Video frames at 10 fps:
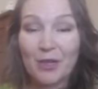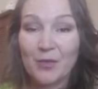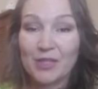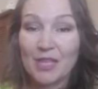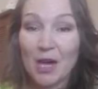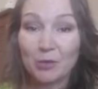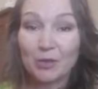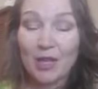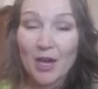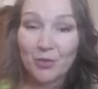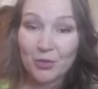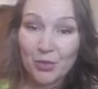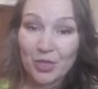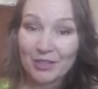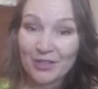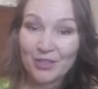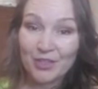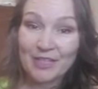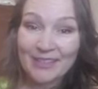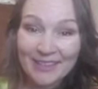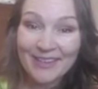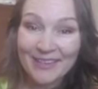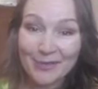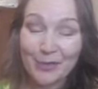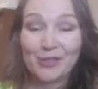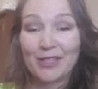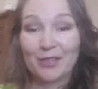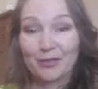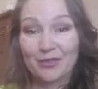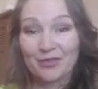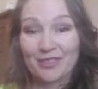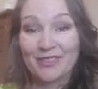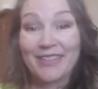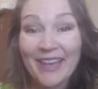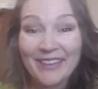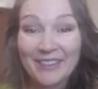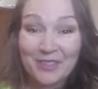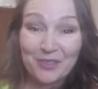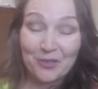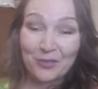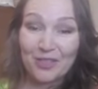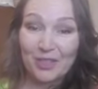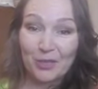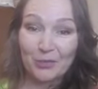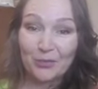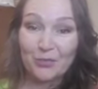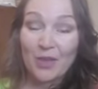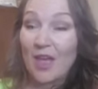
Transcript: If it's out loud, you can actually hear yourself saying it to yourself.